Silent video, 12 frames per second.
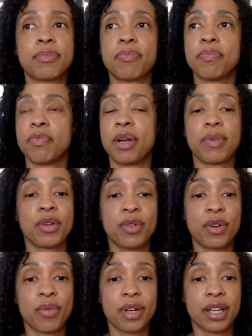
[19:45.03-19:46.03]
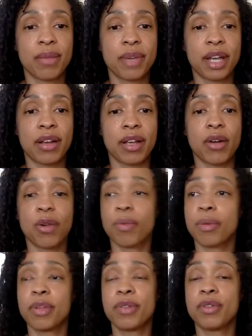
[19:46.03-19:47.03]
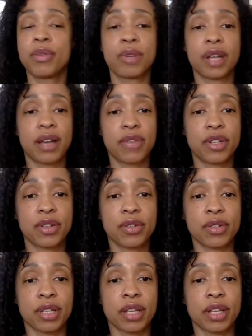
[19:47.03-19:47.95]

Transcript: women who don't want to get married, or women who don't want to have children.